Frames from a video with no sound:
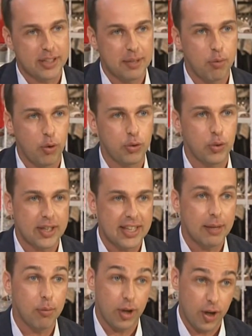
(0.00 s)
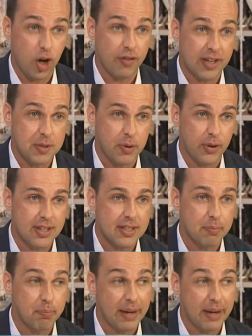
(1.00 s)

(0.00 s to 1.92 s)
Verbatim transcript: that brought to the table a lot of experience.